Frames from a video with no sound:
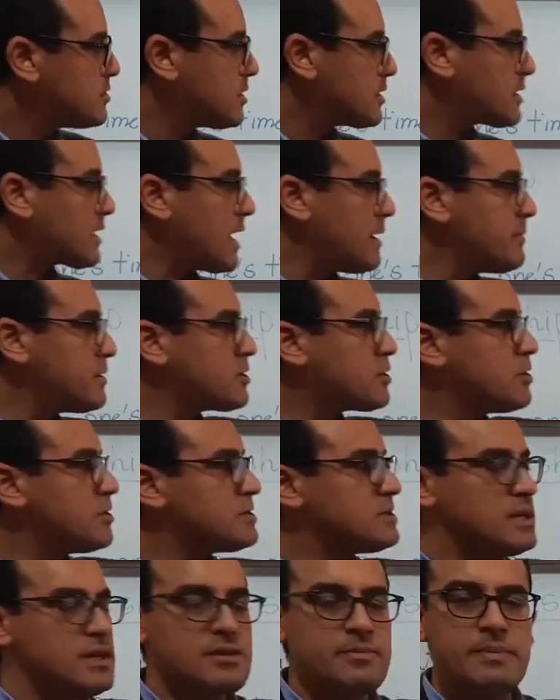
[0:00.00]
The common
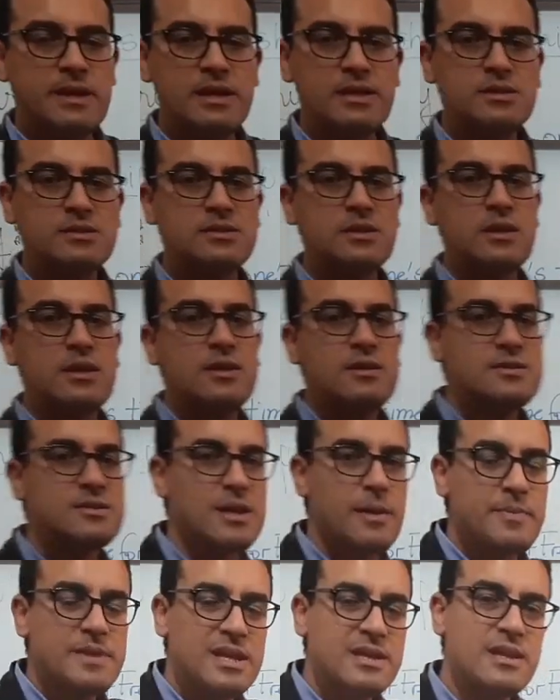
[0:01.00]
good, it means
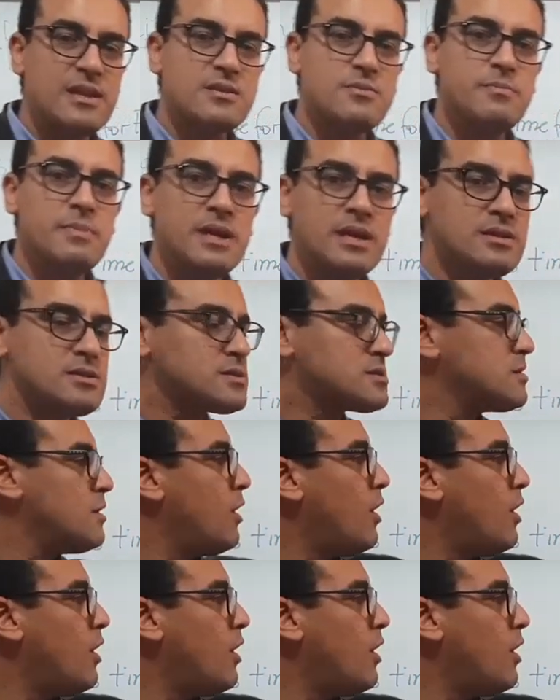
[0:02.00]
something that meets